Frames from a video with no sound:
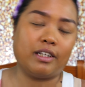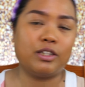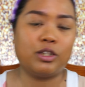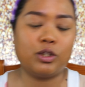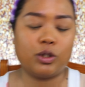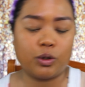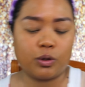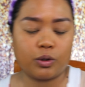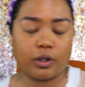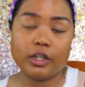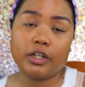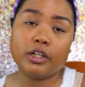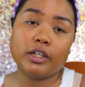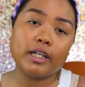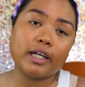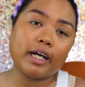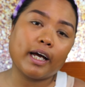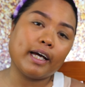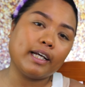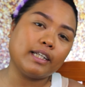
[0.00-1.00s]
so ayun
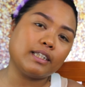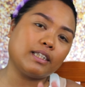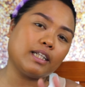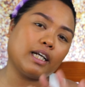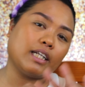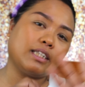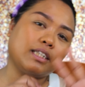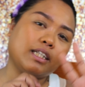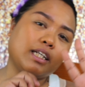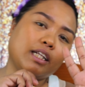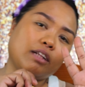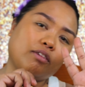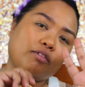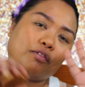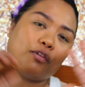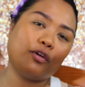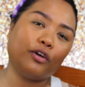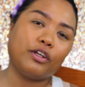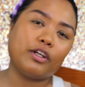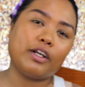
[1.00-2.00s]
na guys, that's it
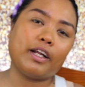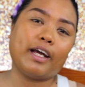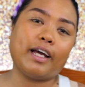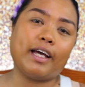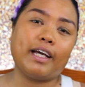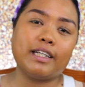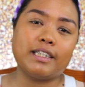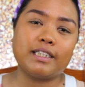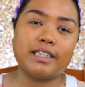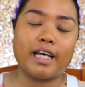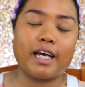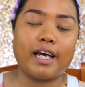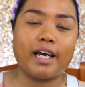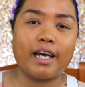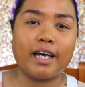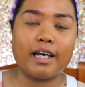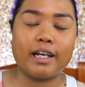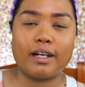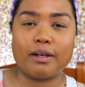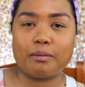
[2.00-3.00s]
for today's,
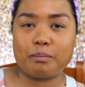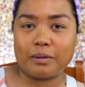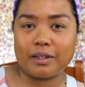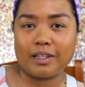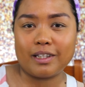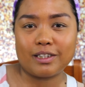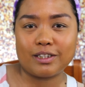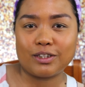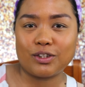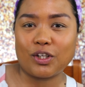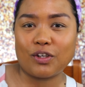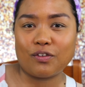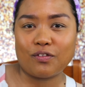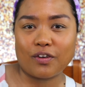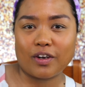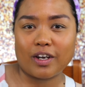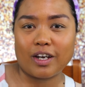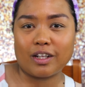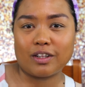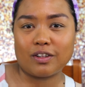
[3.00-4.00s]
and please don't
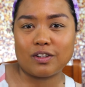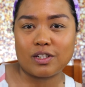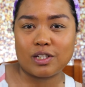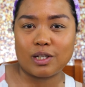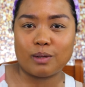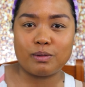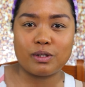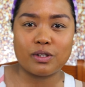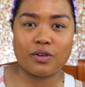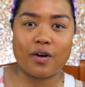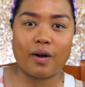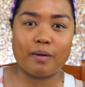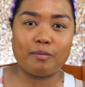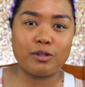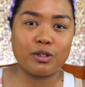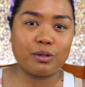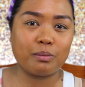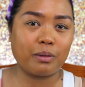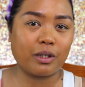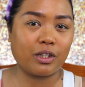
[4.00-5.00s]
forget to
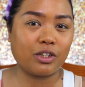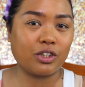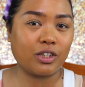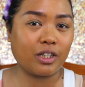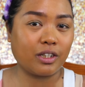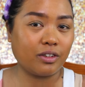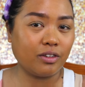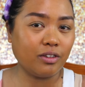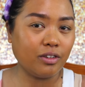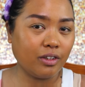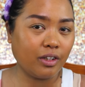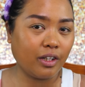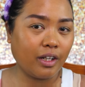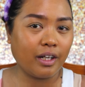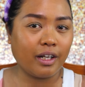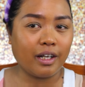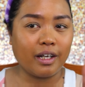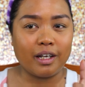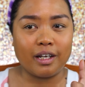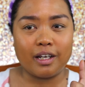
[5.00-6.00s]
subscribe to my channel
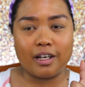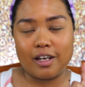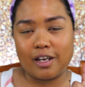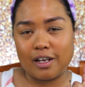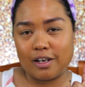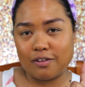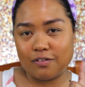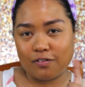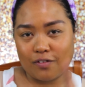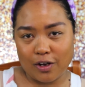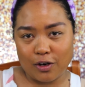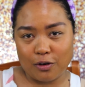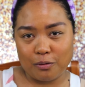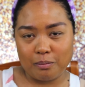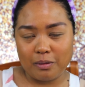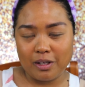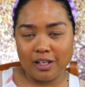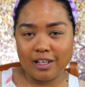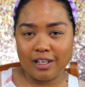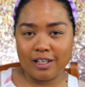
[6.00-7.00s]
and follow
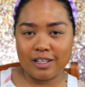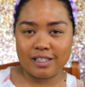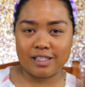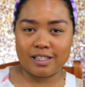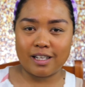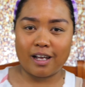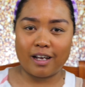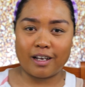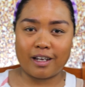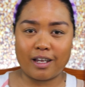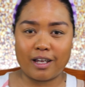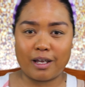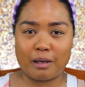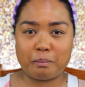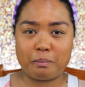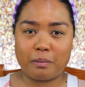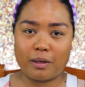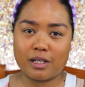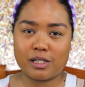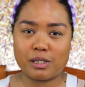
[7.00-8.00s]
me sa aking
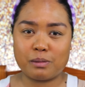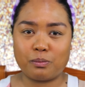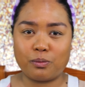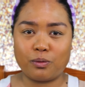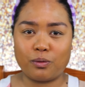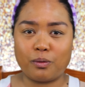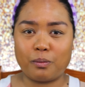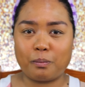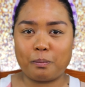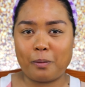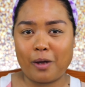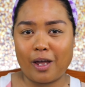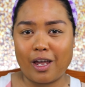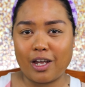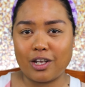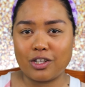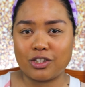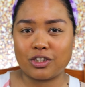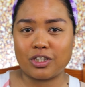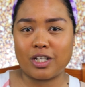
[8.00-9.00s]
Facebook
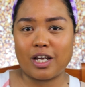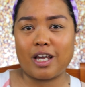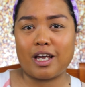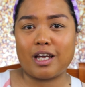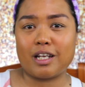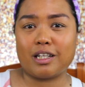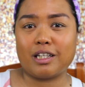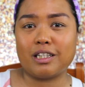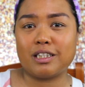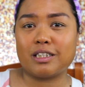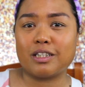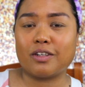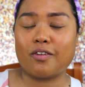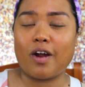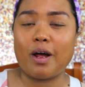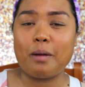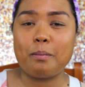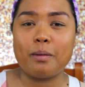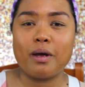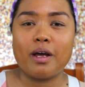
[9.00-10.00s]
page and
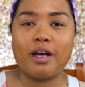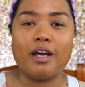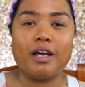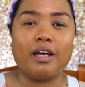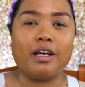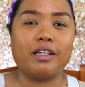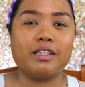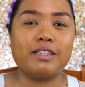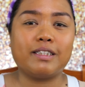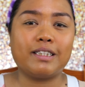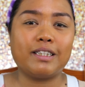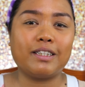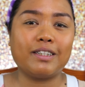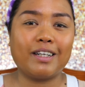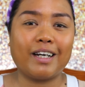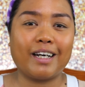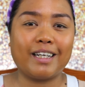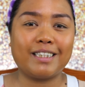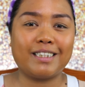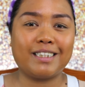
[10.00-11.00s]
Instagram, and see you
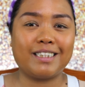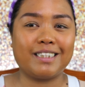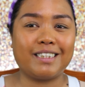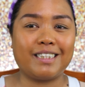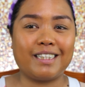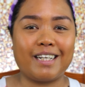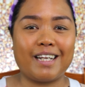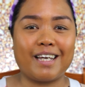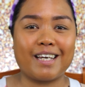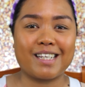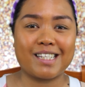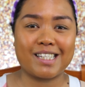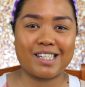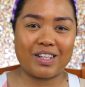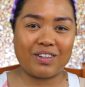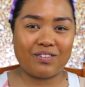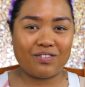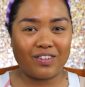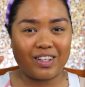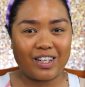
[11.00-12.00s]
guys to the next
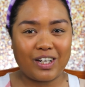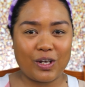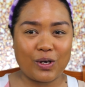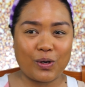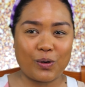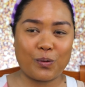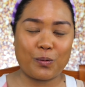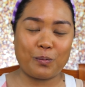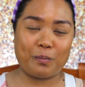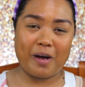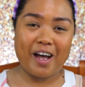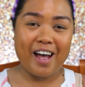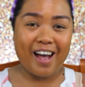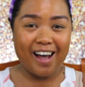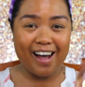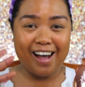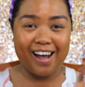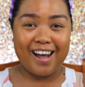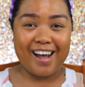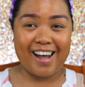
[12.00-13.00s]
video.
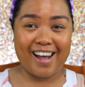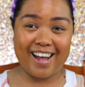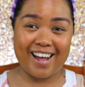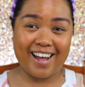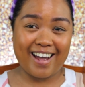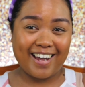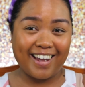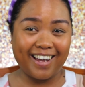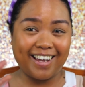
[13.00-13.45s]
Bye.